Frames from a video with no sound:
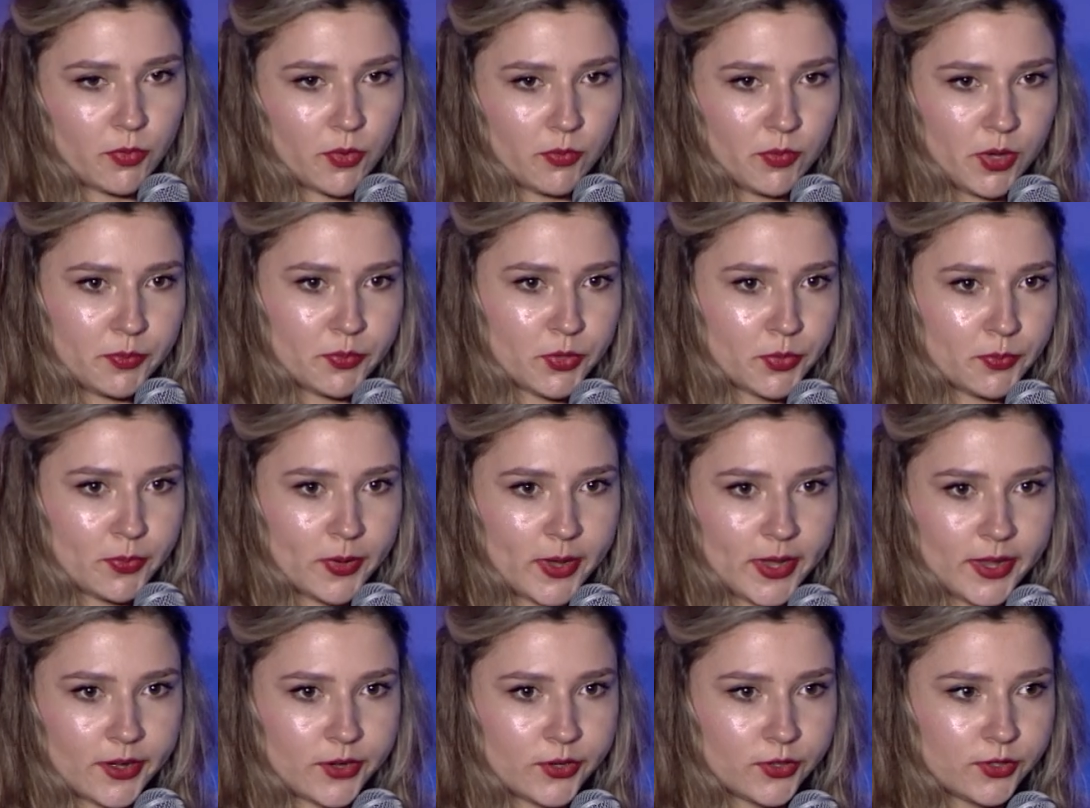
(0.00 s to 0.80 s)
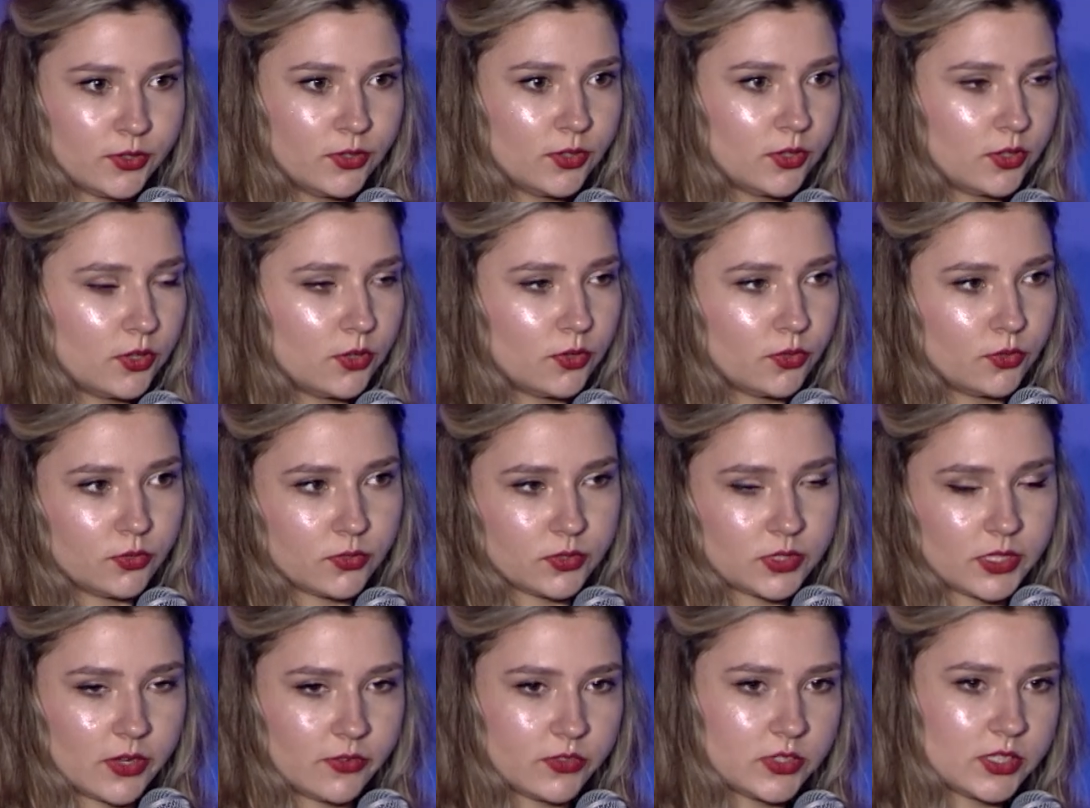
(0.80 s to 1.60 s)
prepare, you
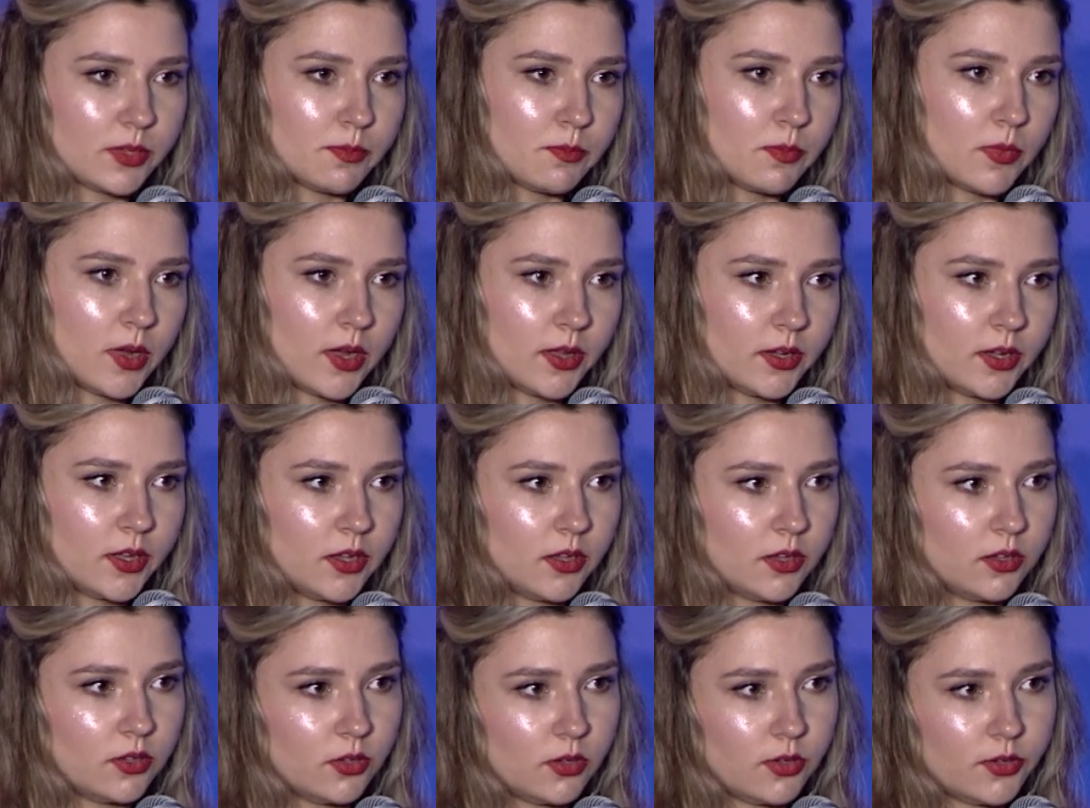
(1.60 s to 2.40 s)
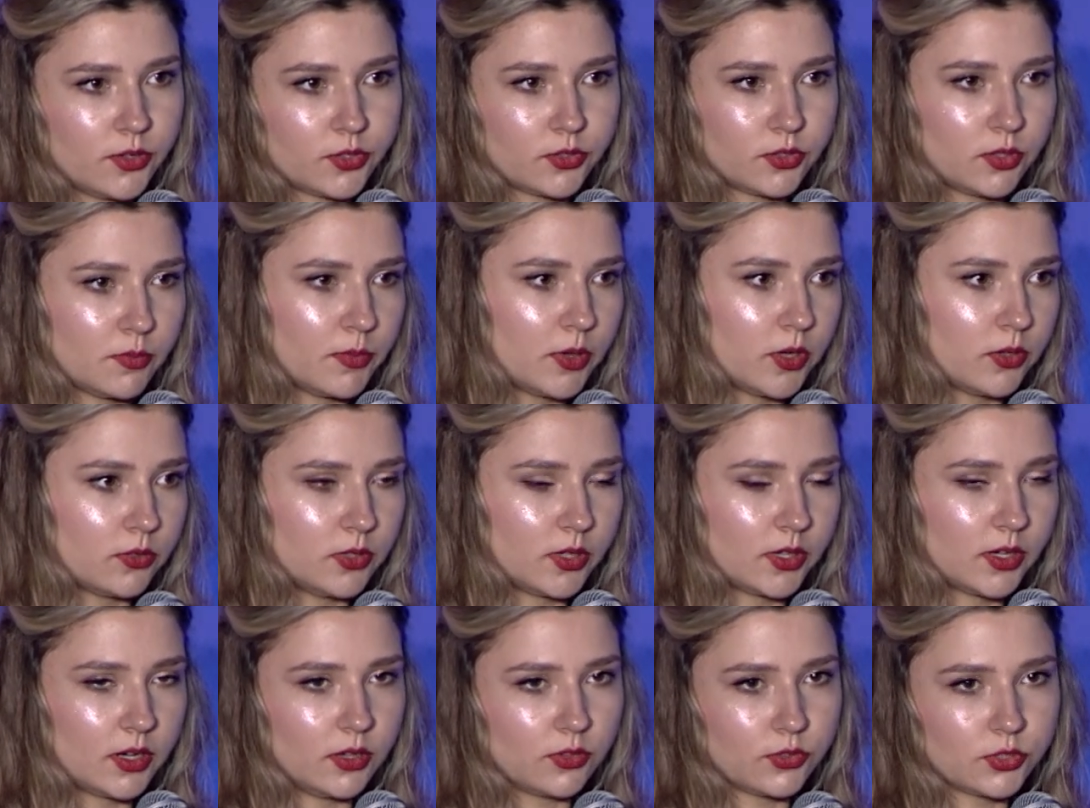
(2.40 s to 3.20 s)
save some money, you learn about the
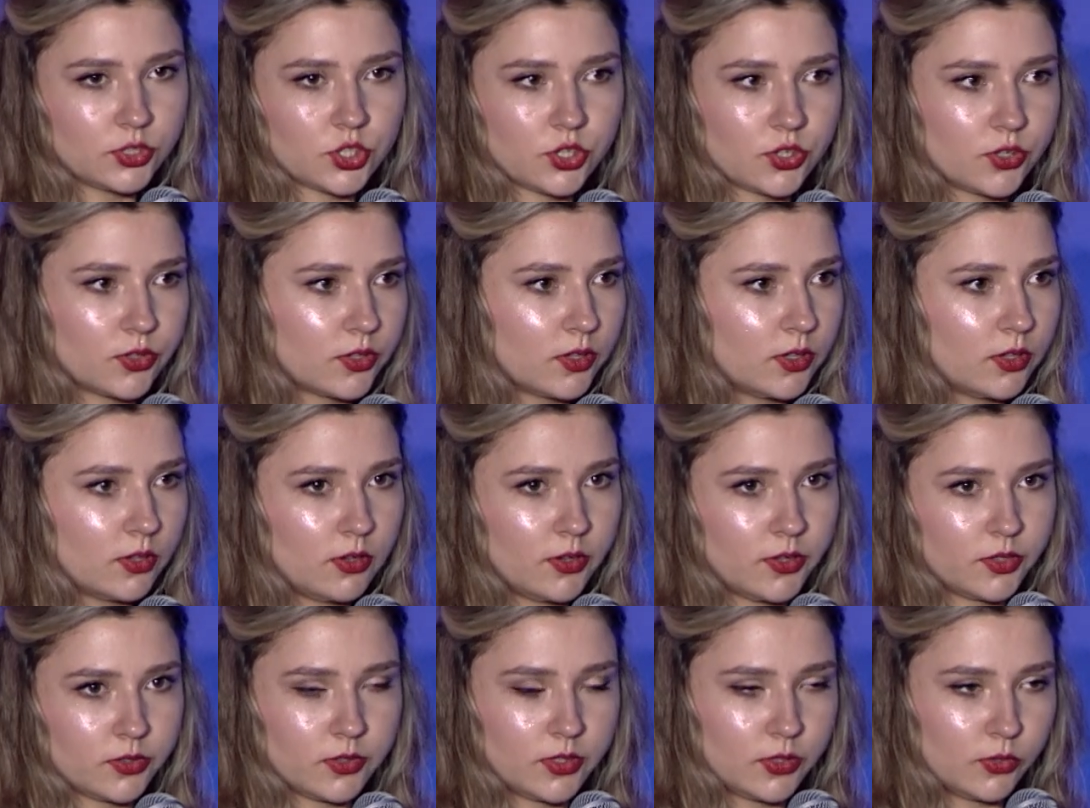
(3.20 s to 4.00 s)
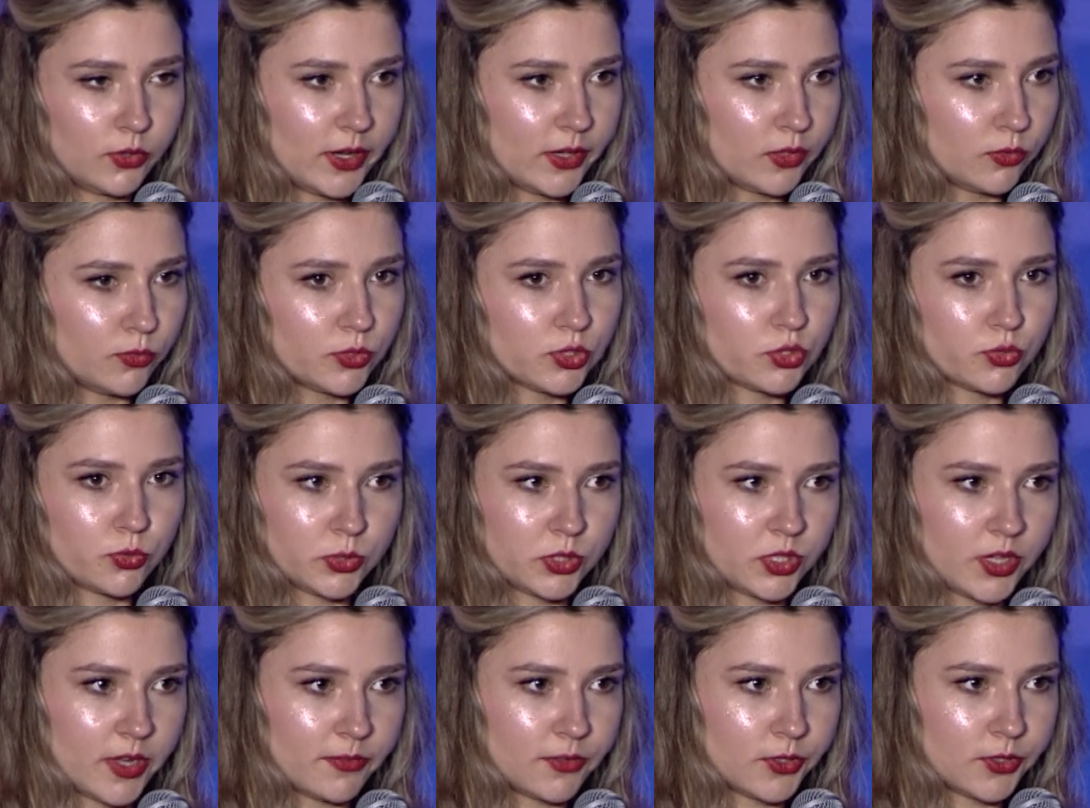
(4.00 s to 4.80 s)
culture, you learn the language,
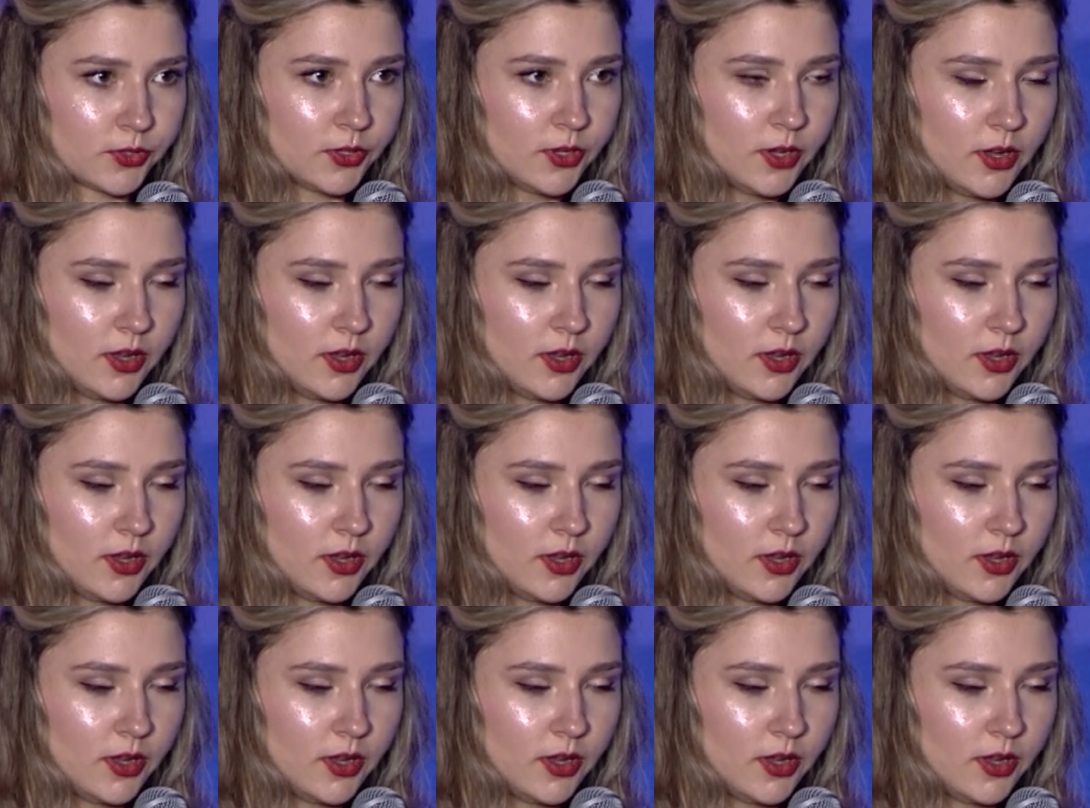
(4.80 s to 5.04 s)
whatever.